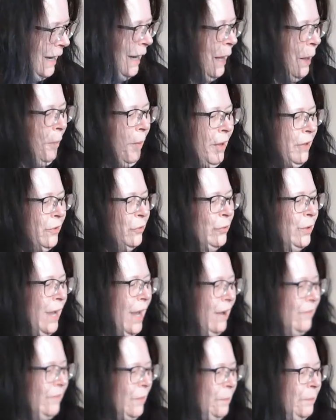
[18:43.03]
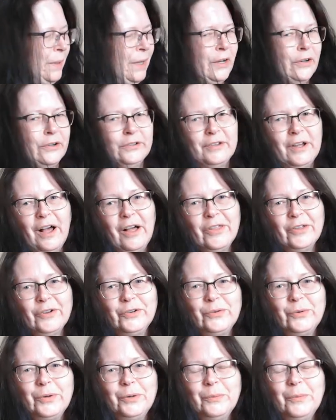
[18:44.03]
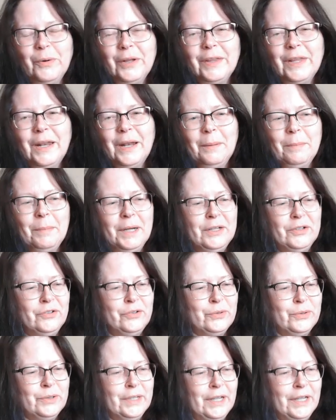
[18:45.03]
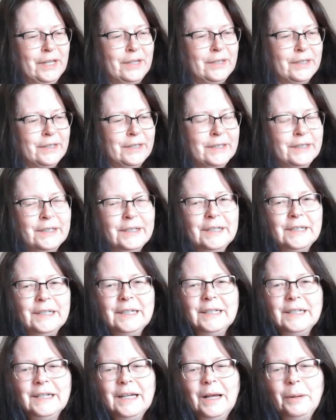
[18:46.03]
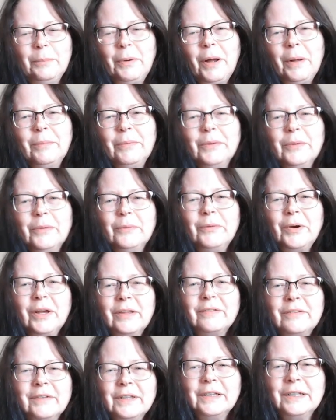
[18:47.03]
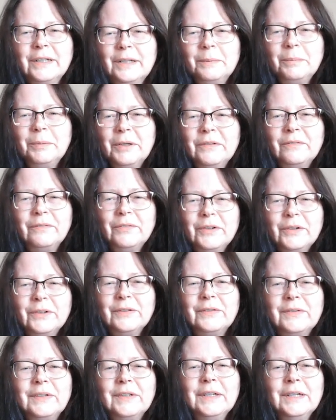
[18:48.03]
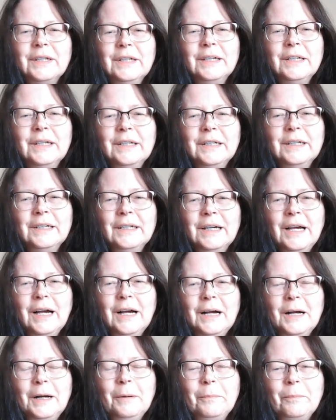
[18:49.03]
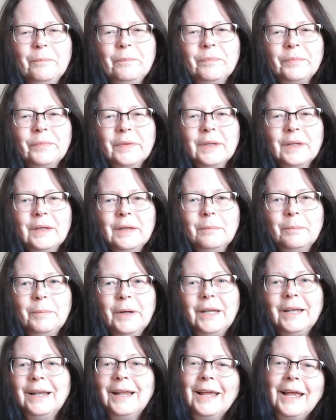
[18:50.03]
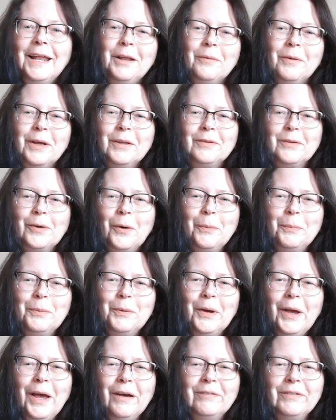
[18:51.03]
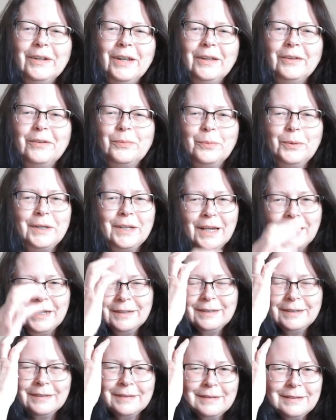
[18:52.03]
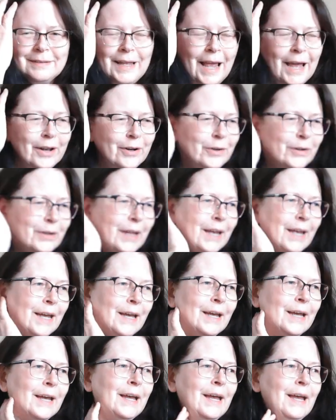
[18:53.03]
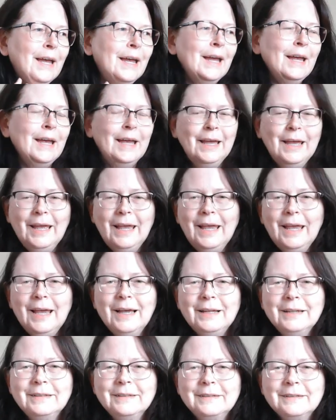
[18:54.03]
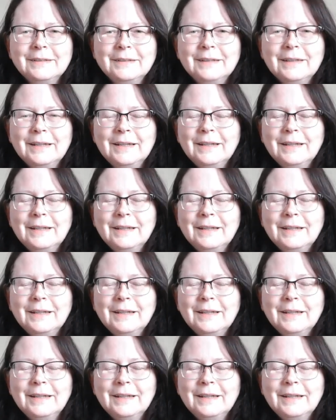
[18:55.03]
Um, I do have a bigger Dollar Tree one that I might do later. I probably will rest a little bit first. Um, but anyways, hope you have a nice weekend. It's Saturday, and